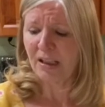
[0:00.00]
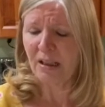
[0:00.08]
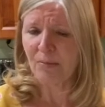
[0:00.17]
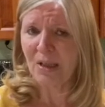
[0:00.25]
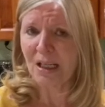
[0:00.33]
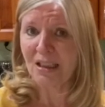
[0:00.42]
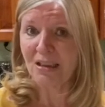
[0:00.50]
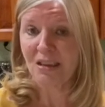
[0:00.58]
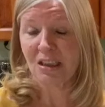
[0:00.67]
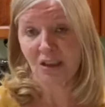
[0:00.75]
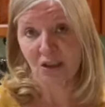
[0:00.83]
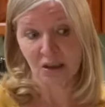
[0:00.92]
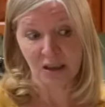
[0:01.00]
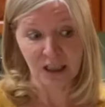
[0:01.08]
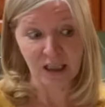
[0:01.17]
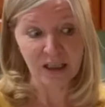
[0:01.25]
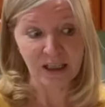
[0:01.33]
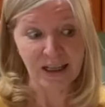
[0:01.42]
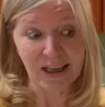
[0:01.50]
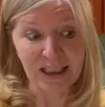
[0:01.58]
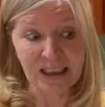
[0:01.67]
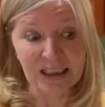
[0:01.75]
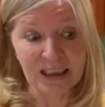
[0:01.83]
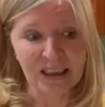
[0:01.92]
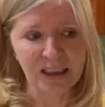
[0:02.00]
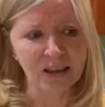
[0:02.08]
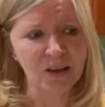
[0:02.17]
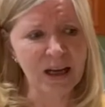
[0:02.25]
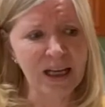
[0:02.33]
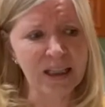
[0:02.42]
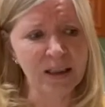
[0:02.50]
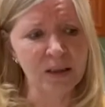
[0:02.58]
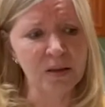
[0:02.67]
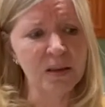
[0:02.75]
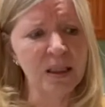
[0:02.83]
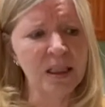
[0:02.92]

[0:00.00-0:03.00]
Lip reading: And my sister-in-law, Heidi, in Ohio,